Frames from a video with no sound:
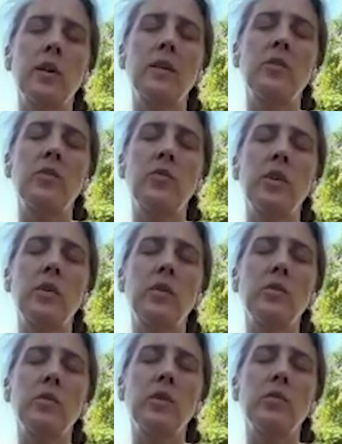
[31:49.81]
is
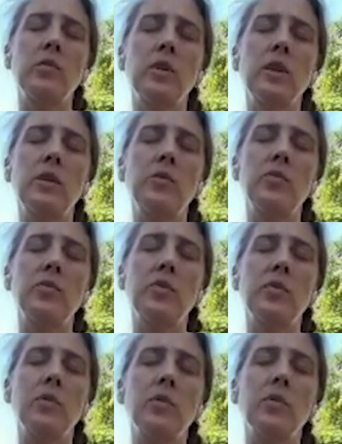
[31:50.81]
filled with relief,
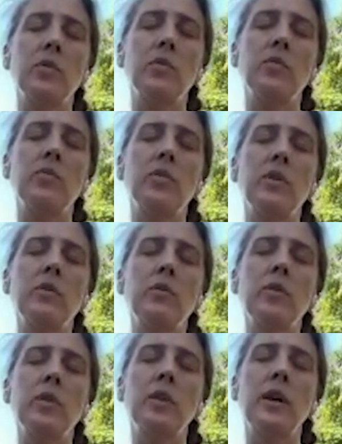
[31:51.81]
filled
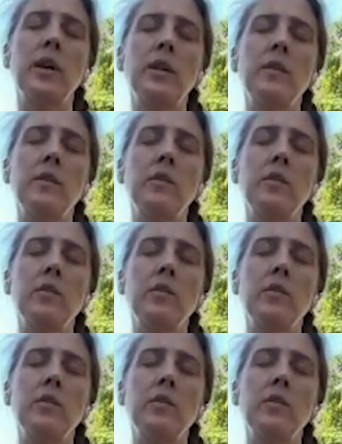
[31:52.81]
with light.